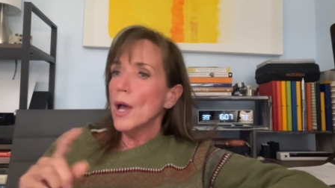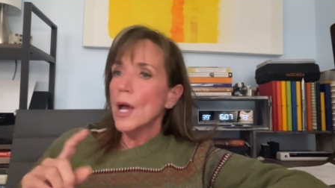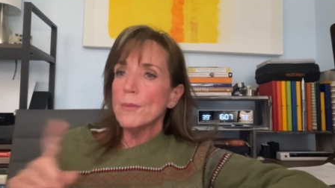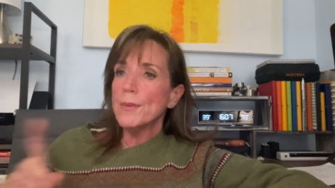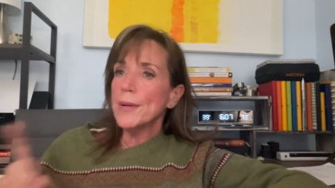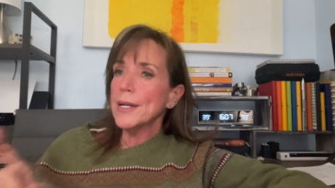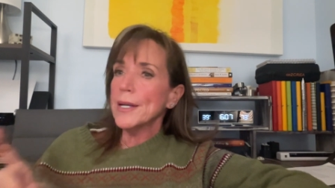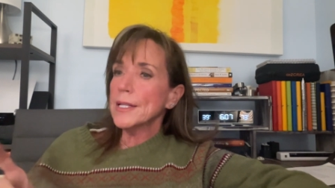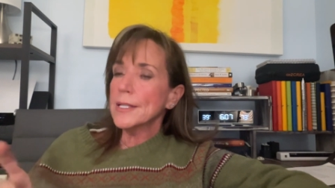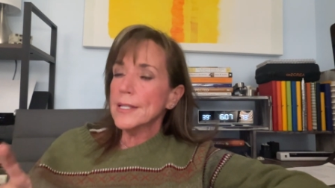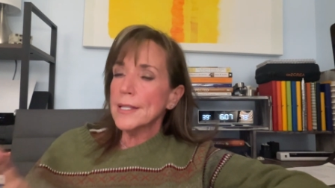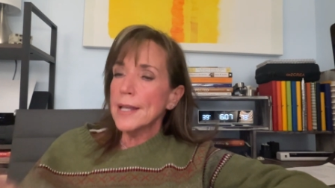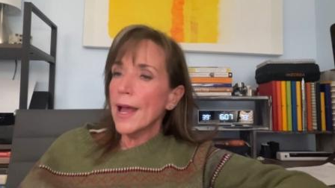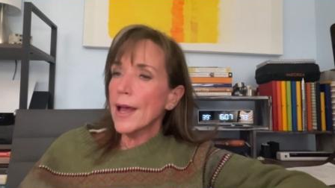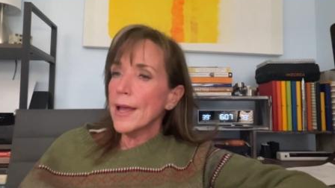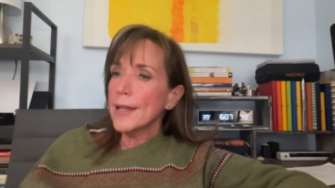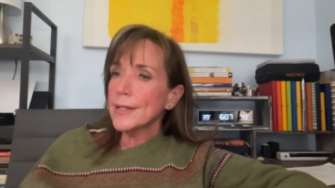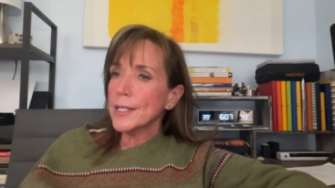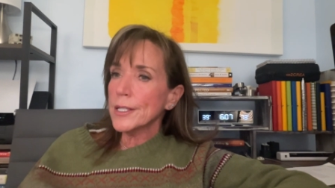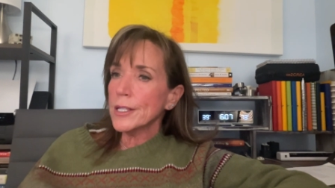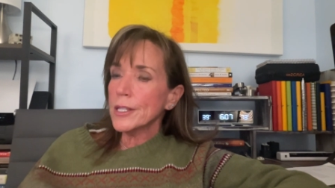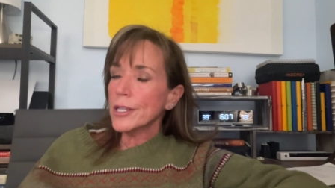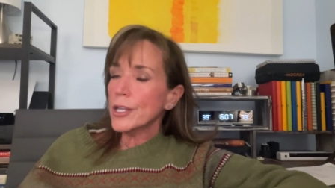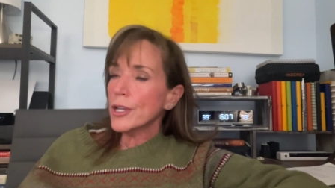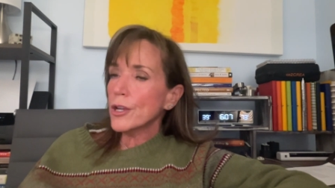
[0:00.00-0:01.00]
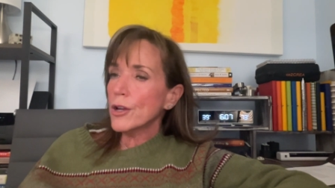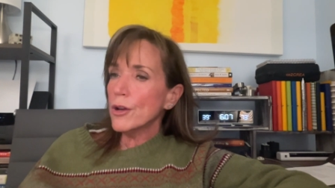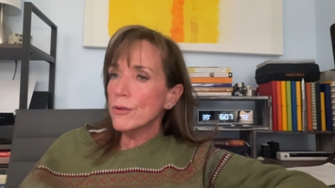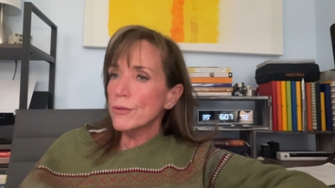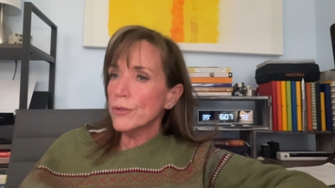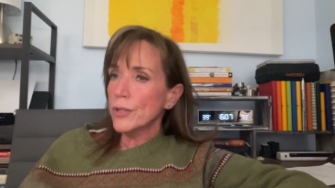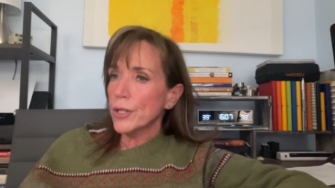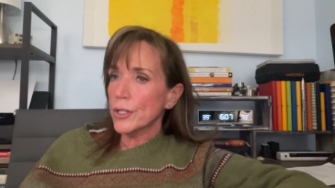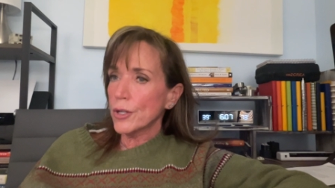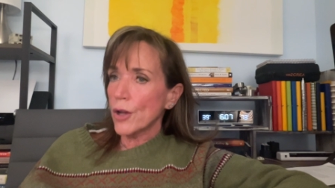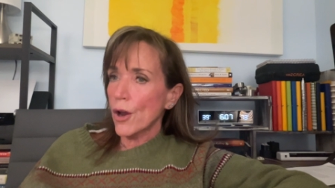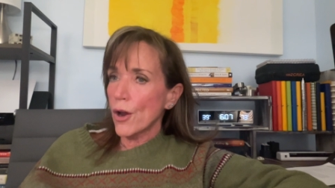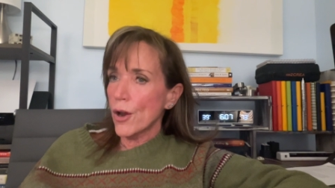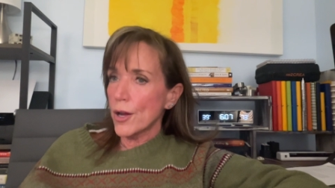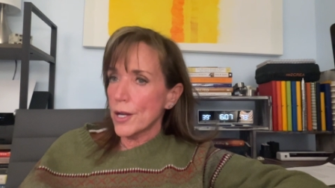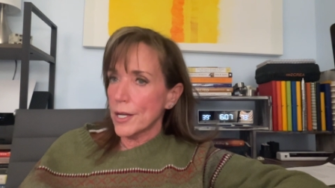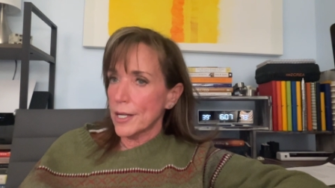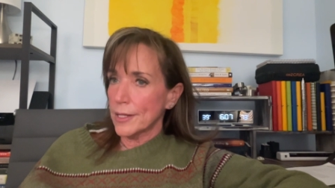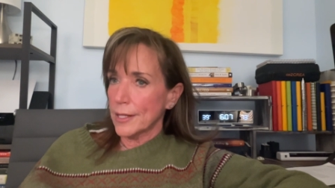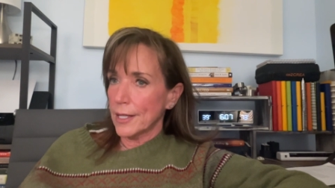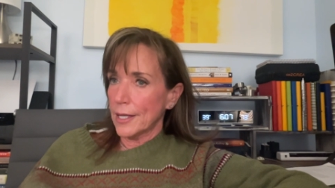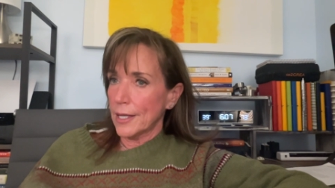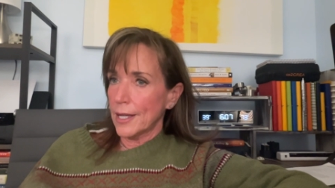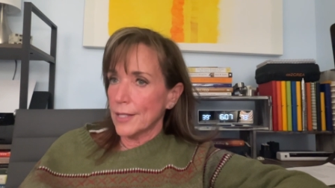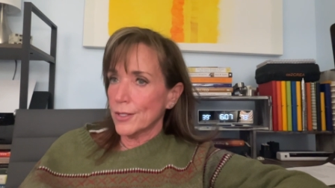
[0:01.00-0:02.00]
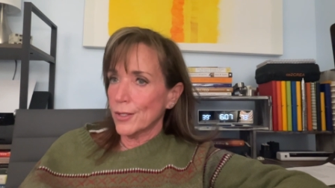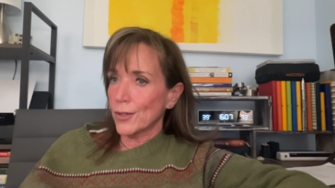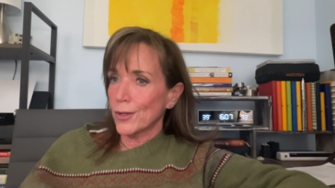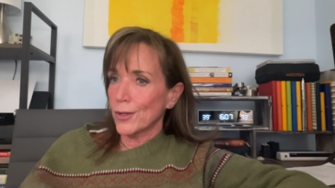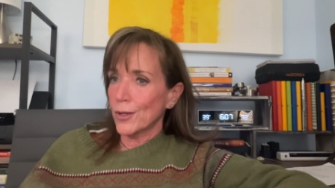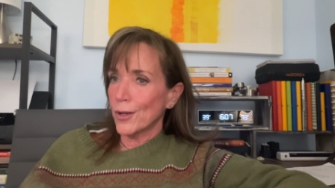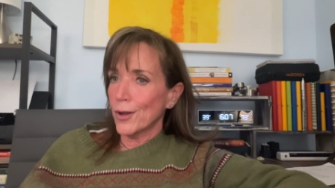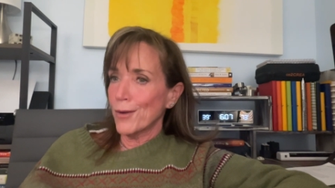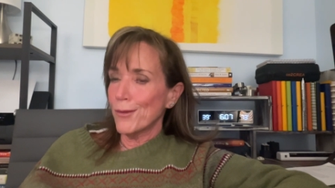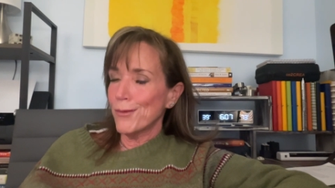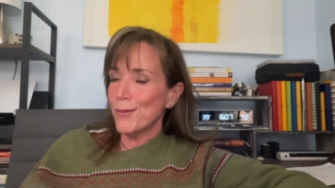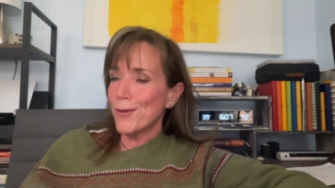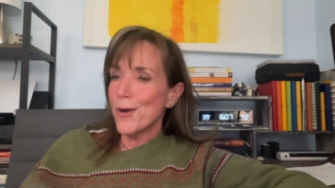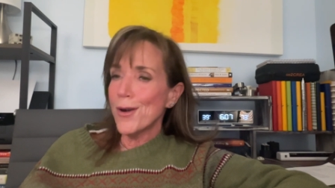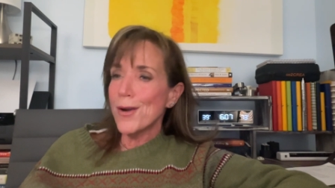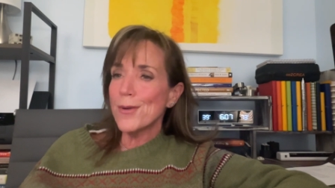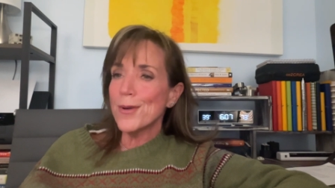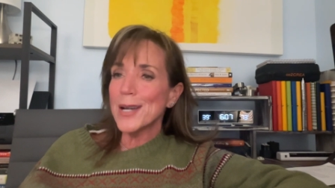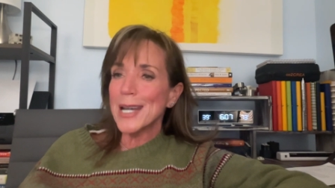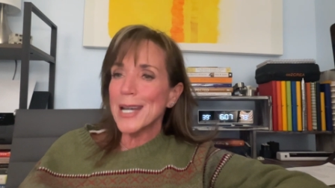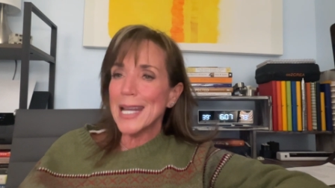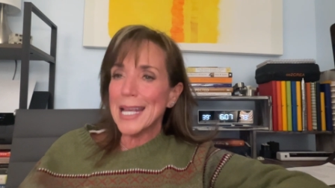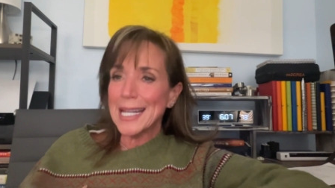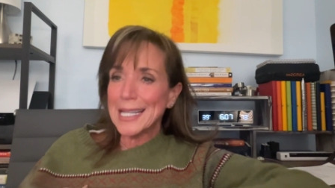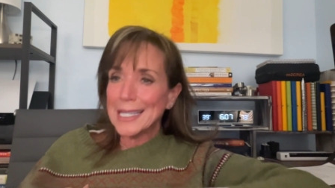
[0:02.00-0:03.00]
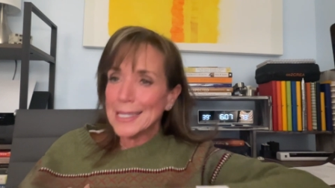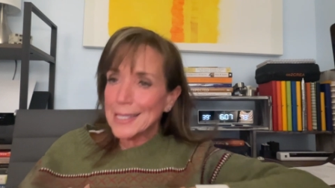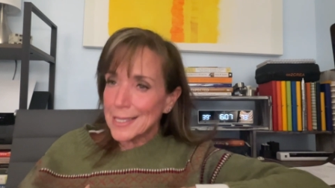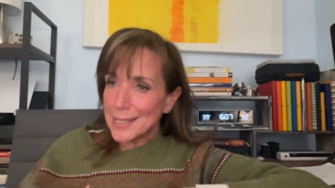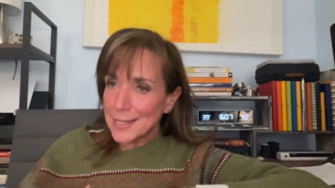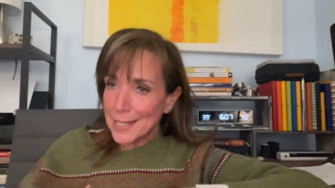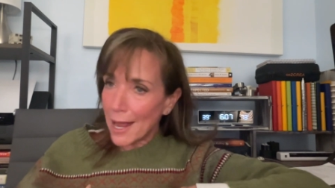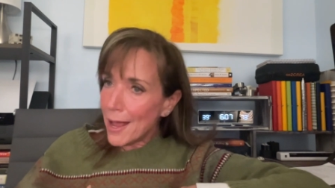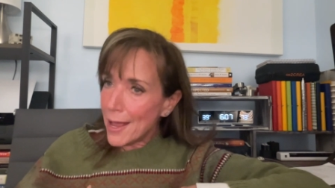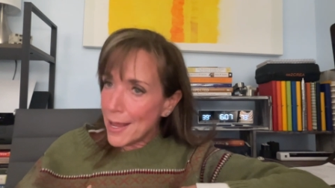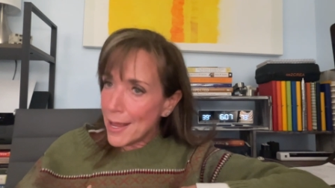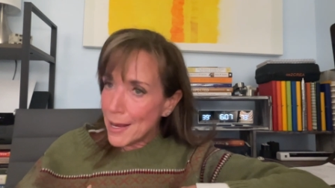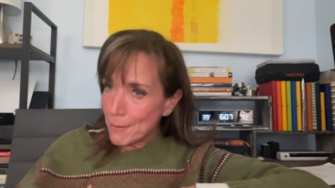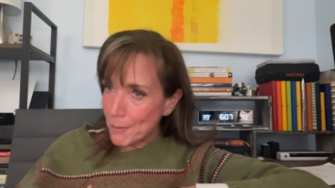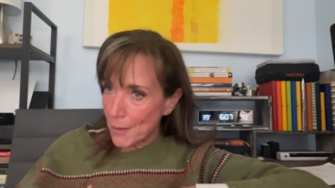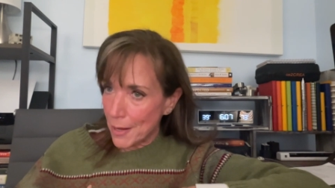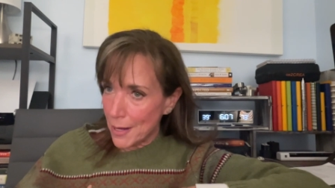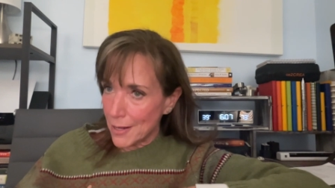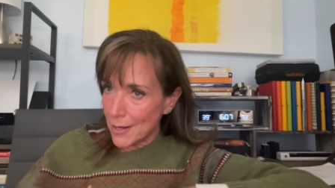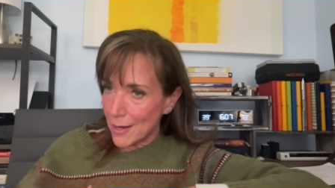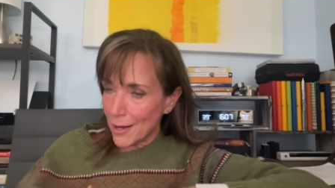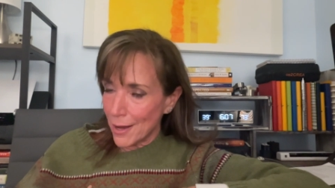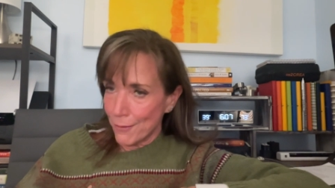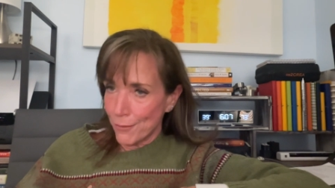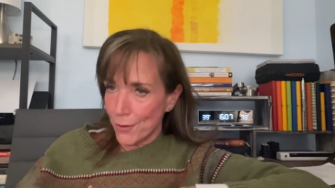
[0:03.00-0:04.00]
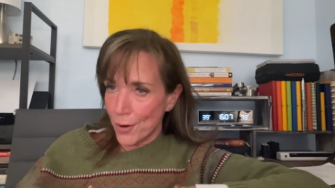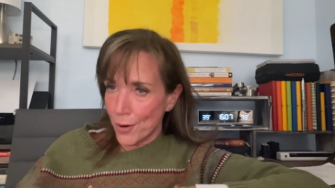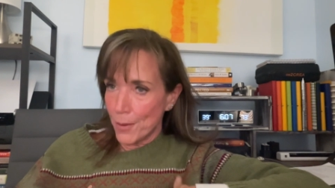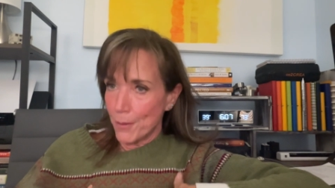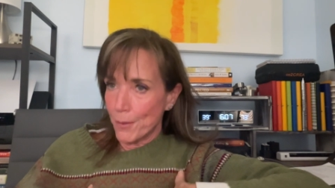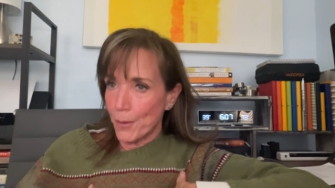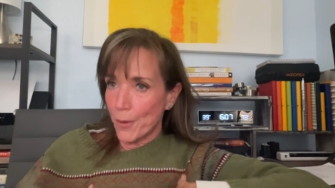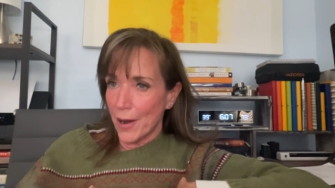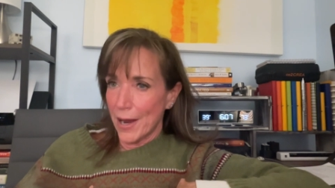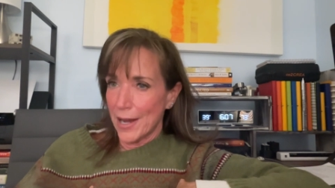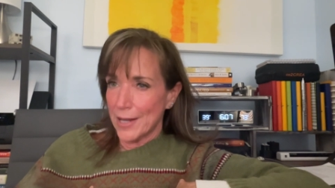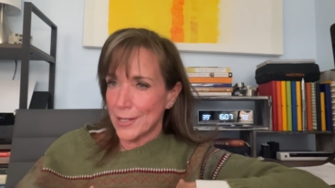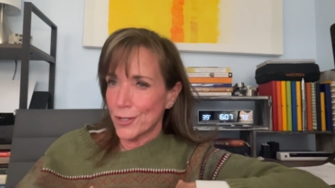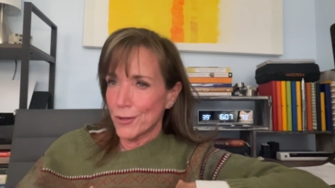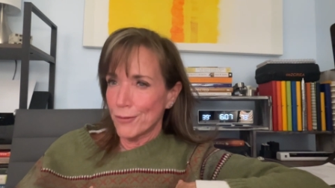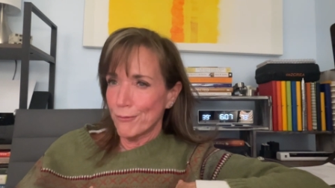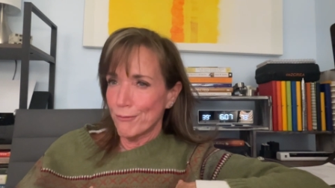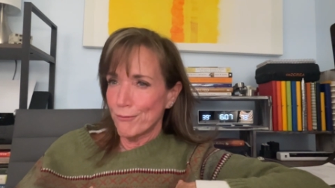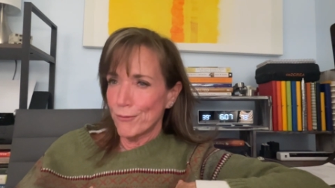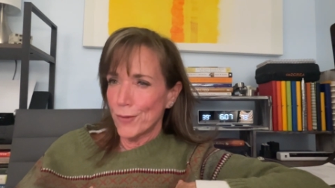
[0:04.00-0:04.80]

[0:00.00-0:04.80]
But it's not just the cones and target that gets her to go forward. It's the timing of our bridge.